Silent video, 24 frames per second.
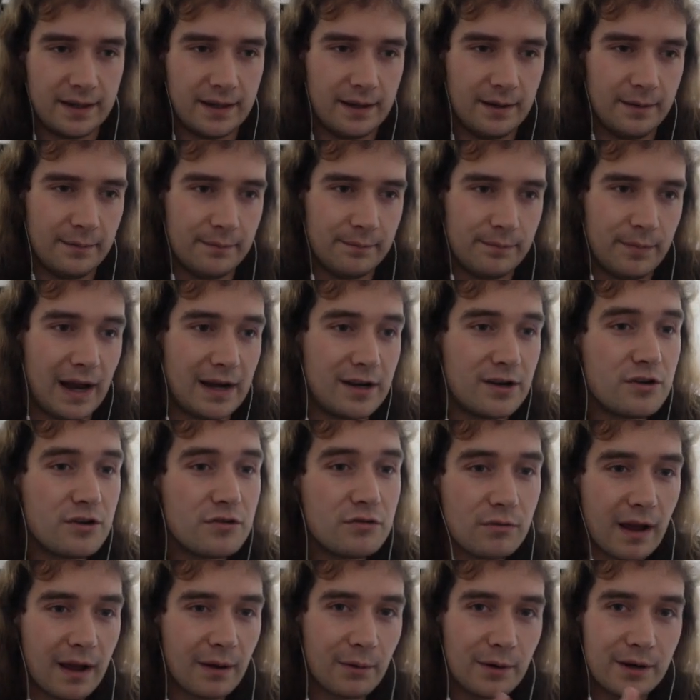But I
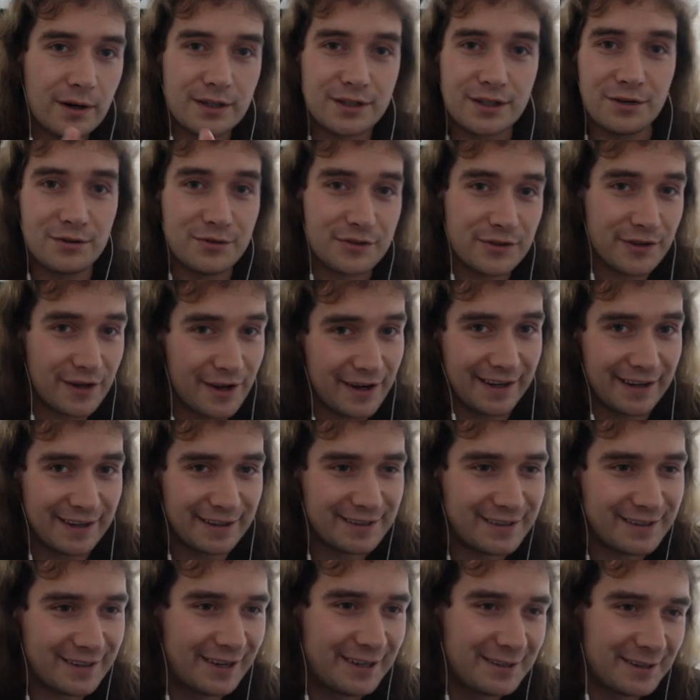knew I wanted to use Xerneas,
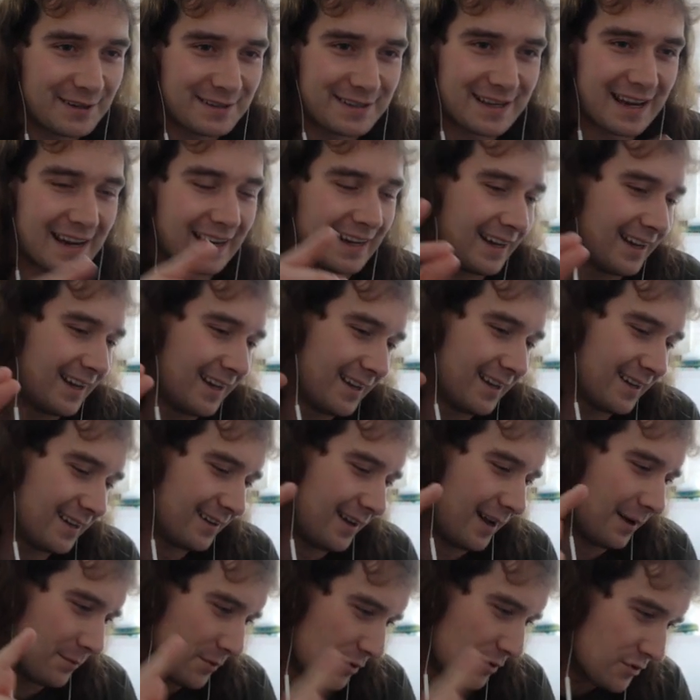so I was like,
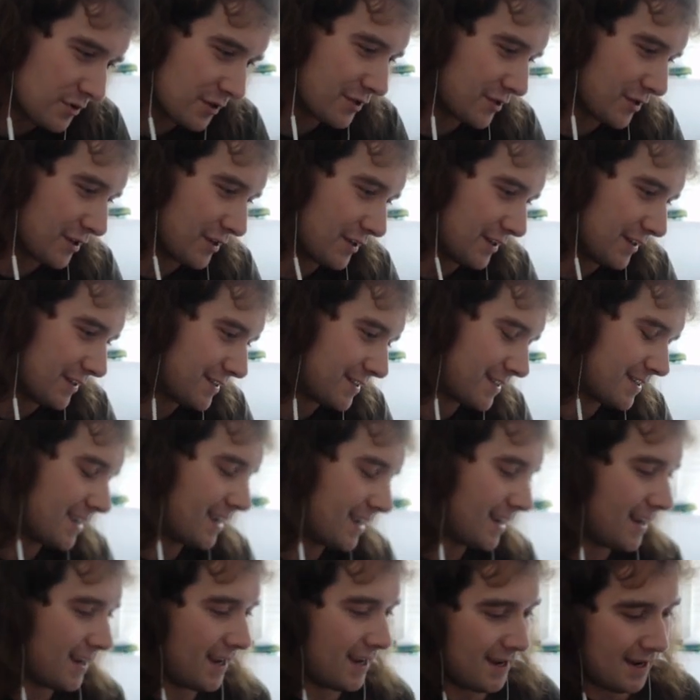I'm using Xerneas.
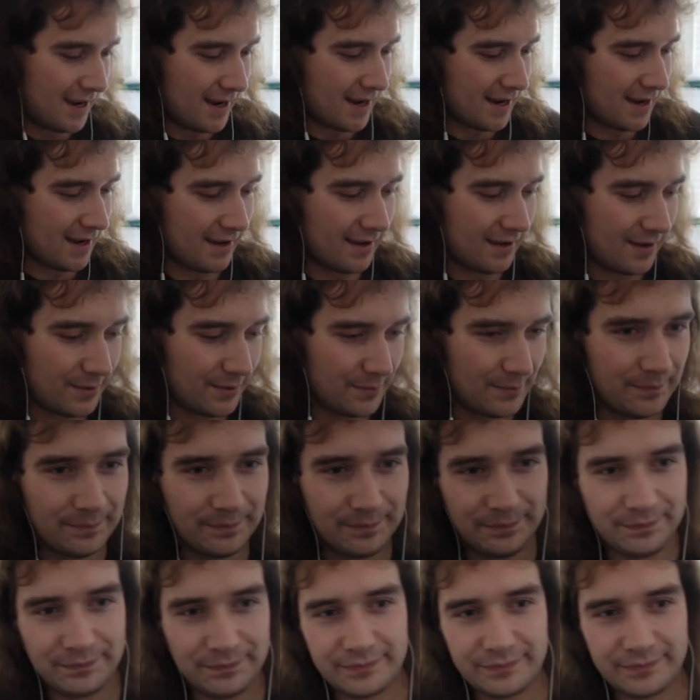So,